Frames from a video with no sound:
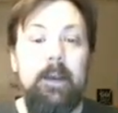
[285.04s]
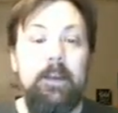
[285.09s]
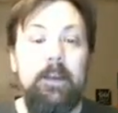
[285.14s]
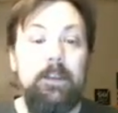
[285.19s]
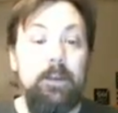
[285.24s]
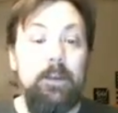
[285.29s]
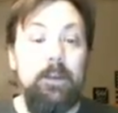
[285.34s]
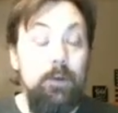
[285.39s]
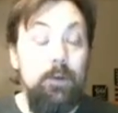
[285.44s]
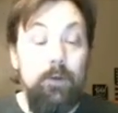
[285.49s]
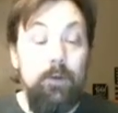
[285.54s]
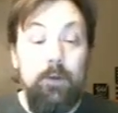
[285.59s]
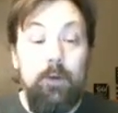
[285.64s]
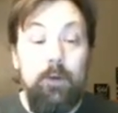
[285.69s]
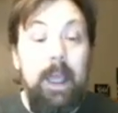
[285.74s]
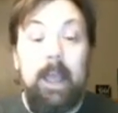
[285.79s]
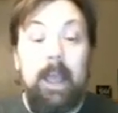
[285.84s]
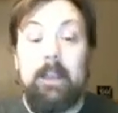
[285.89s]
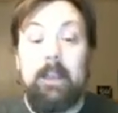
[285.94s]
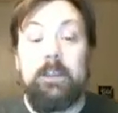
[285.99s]
So you
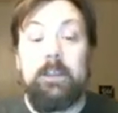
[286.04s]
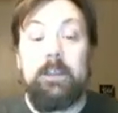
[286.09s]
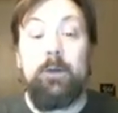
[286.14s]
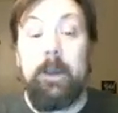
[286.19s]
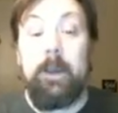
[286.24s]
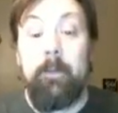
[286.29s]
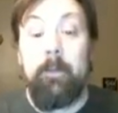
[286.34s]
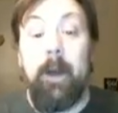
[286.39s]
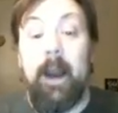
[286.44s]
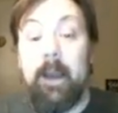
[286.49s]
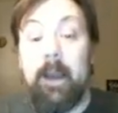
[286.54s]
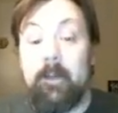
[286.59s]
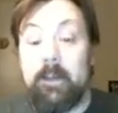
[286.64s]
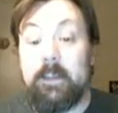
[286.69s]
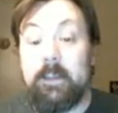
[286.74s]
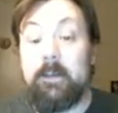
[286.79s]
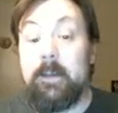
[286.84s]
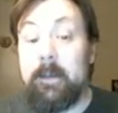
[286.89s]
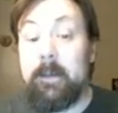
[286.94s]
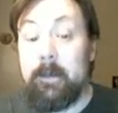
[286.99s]
can't squeak by in
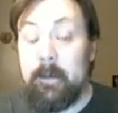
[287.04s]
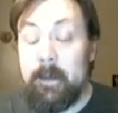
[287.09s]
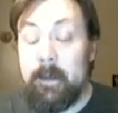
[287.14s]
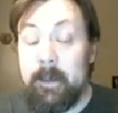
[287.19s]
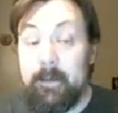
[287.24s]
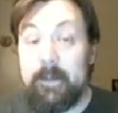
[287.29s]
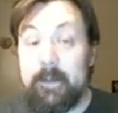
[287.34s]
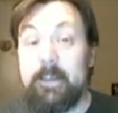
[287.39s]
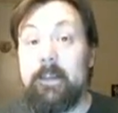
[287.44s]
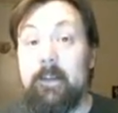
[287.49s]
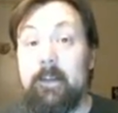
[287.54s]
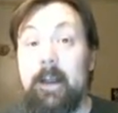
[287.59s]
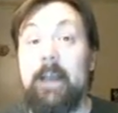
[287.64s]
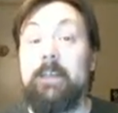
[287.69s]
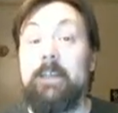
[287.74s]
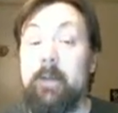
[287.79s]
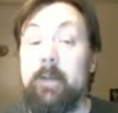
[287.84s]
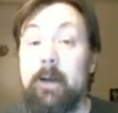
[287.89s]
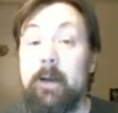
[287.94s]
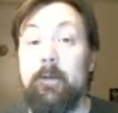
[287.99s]
this
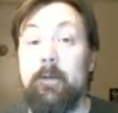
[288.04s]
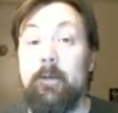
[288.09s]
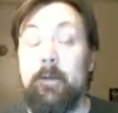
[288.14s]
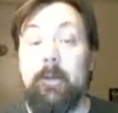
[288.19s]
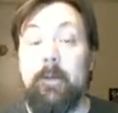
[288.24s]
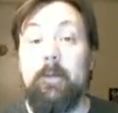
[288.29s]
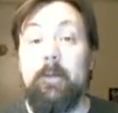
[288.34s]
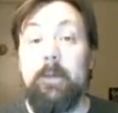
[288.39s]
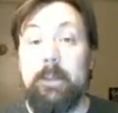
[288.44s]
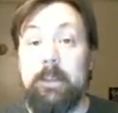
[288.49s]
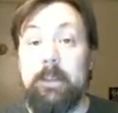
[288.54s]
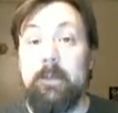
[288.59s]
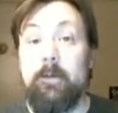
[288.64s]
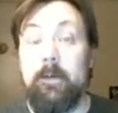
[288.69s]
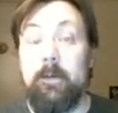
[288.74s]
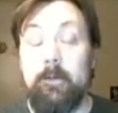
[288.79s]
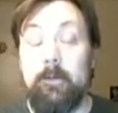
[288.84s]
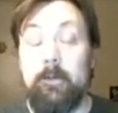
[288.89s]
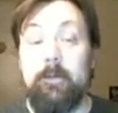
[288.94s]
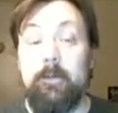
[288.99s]
class without learning the
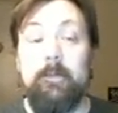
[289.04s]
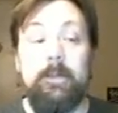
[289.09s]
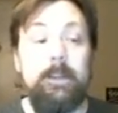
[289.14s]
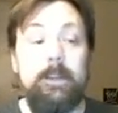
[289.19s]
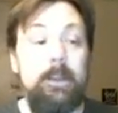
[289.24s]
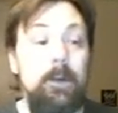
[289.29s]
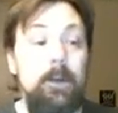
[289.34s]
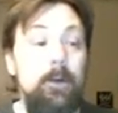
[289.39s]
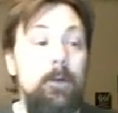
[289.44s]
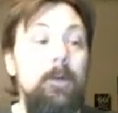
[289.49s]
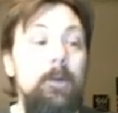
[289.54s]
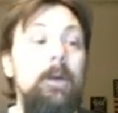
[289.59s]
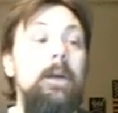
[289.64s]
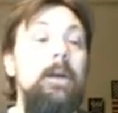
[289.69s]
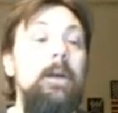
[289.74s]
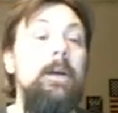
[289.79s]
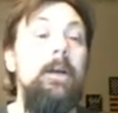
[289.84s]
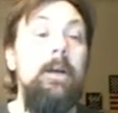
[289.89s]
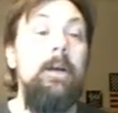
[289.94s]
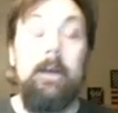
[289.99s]
material. So
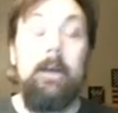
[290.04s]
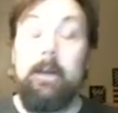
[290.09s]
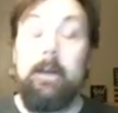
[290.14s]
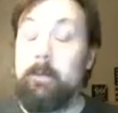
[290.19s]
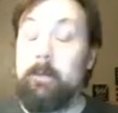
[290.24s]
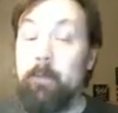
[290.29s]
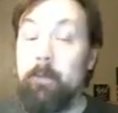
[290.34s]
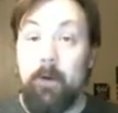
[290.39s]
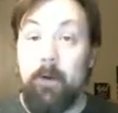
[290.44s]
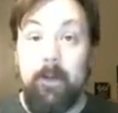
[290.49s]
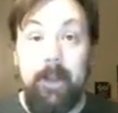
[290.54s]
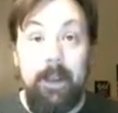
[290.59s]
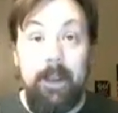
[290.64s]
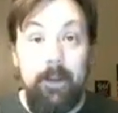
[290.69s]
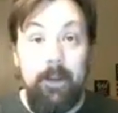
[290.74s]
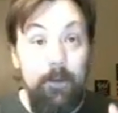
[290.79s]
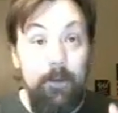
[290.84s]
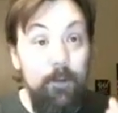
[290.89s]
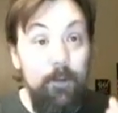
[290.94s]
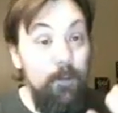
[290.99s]
it's important
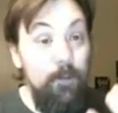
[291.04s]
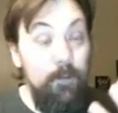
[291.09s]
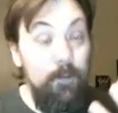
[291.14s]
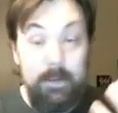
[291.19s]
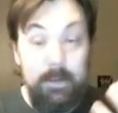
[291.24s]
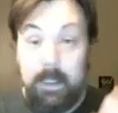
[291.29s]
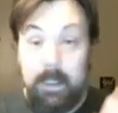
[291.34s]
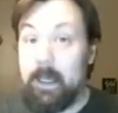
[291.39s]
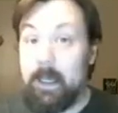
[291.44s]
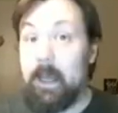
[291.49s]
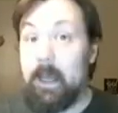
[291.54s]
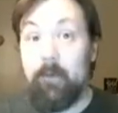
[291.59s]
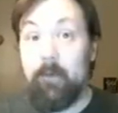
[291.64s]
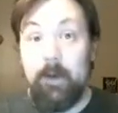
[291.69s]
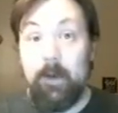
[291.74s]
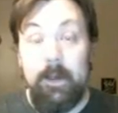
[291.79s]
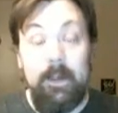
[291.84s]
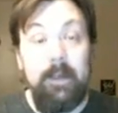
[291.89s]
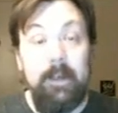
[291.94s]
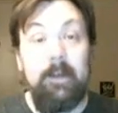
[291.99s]
that you take
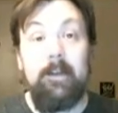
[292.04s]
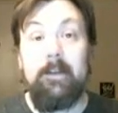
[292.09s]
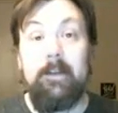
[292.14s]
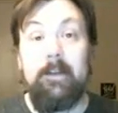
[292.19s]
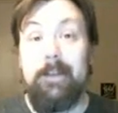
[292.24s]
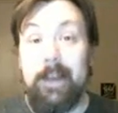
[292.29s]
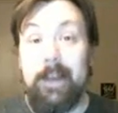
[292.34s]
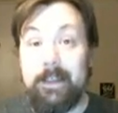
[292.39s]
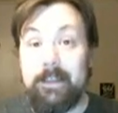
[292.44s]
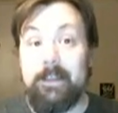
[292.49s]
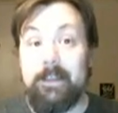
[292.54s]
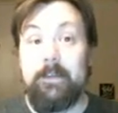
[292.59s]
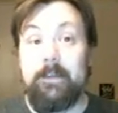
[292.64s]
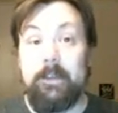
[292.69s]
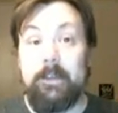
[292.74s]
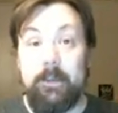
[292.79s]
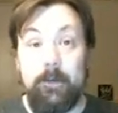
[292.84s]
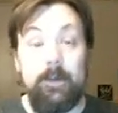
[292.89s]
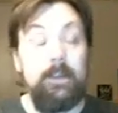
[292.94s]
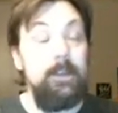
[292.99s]
every lesson
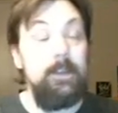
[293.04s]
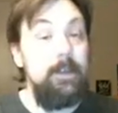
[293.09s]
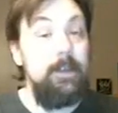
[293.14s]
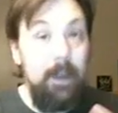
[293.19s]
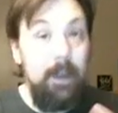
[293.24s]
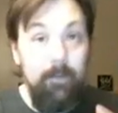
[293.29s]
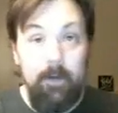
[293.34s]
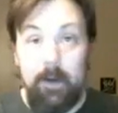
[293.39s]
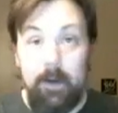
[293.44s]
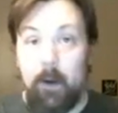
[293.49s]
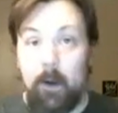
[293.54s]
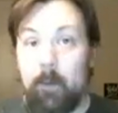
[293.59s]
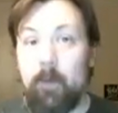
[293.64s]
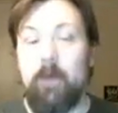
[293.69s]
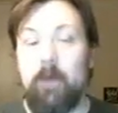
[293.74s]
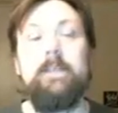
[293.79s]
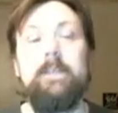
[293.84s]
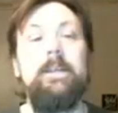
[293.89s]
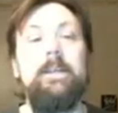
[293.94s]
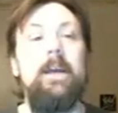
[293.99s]
seriously, every
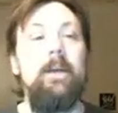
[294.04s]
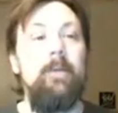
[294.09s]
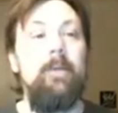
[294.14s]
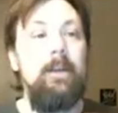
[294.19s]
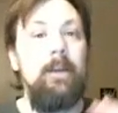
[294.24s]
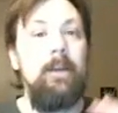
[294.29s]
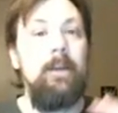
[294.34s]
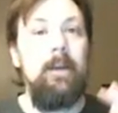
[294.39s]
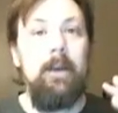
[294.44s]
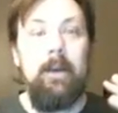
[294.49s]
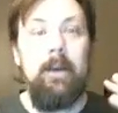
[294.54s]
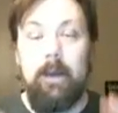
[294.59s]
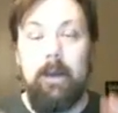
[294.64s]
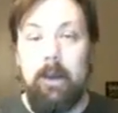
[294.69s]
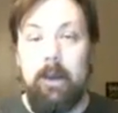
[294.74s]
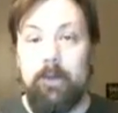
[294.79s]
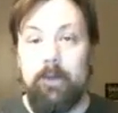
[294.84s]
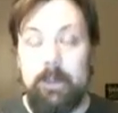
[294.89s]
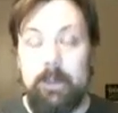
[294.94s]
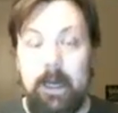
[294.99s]
homework assignment,
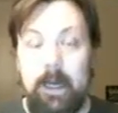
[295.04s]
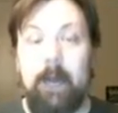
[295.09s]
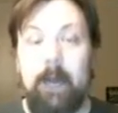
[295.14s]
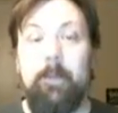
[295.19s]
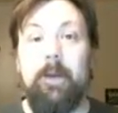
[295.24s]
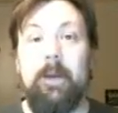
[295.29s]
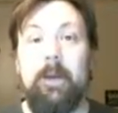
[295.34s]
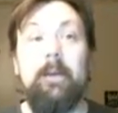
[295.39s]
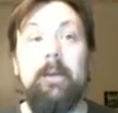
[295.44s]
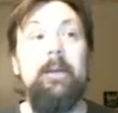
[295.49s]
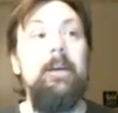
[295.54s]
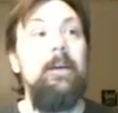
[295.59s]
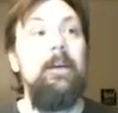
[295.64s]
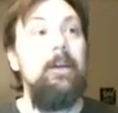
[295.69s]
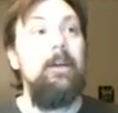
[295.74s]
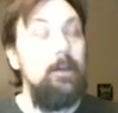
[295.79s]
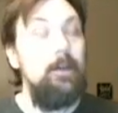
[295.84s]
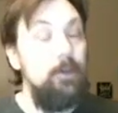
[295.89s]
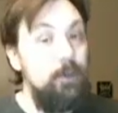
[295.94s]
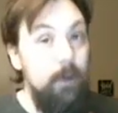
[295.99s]
every topic.
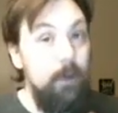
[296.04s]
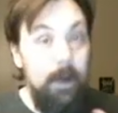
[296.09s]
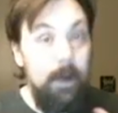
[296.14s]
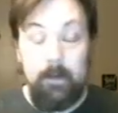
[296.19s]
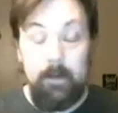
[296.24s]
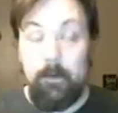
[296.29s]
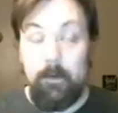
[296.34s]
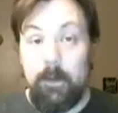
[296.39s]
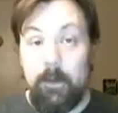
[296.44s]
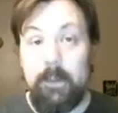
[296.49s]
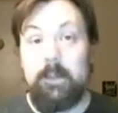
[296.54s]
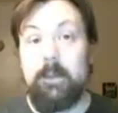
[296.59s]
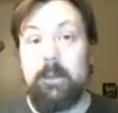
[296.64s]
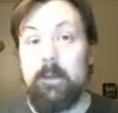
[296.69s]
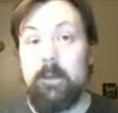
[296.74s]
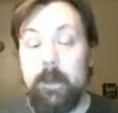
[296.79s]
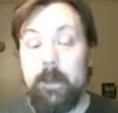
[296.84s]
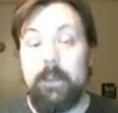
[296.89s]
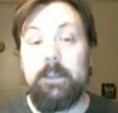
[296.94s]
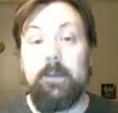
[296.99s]
Try to learn it to
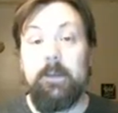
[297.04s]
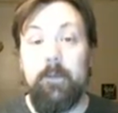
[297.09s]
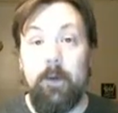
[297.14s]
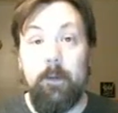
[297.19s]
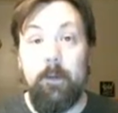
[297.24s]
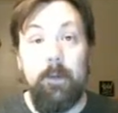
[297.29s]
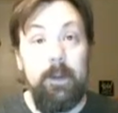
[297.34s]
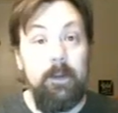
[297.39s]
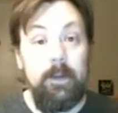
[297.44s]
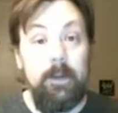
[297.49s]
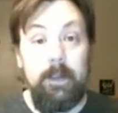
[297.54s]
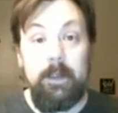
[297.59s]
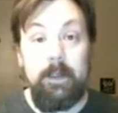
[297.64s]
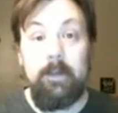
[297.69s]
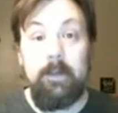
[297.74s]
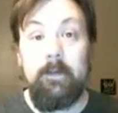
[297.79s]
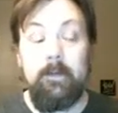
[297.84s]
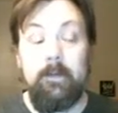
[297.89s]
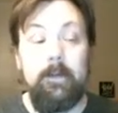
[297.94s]
the best of your ability.